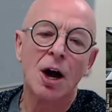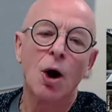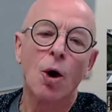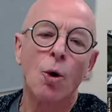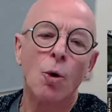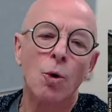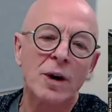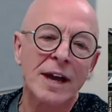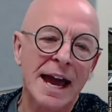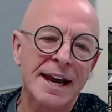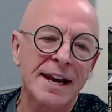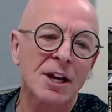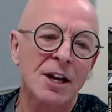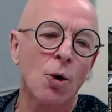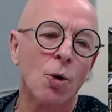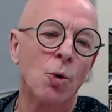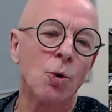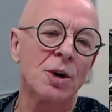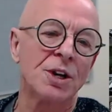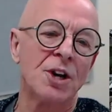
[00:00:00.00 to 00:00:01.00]
organic
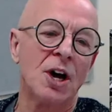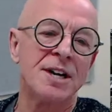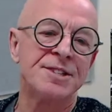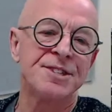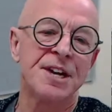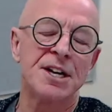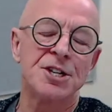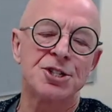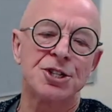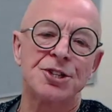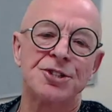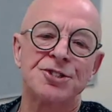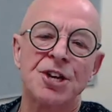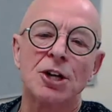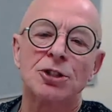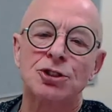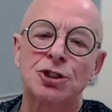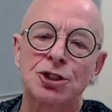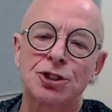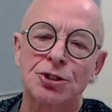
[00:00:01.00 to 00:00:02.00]
organizations, a
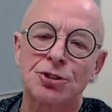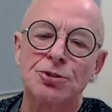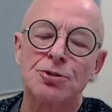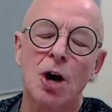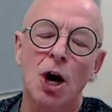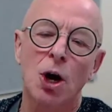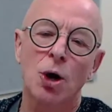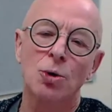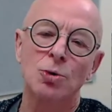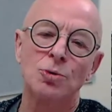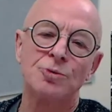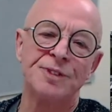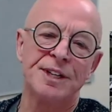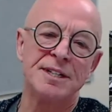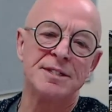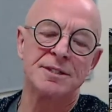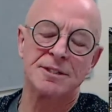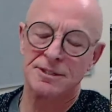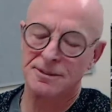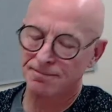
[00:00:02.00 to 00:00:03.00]
true
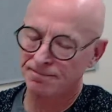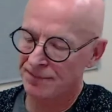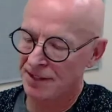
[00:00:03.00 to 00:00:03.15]
wholeness.